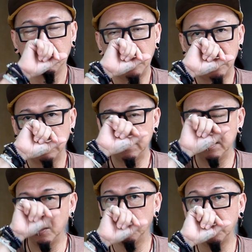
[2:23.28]
Well, you
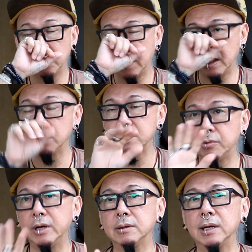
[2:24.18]
know, no, there was a
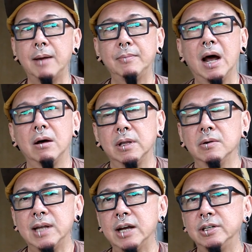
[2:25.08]
real clampdown. There
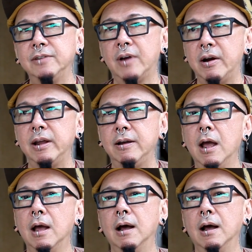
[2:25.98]
was actually very,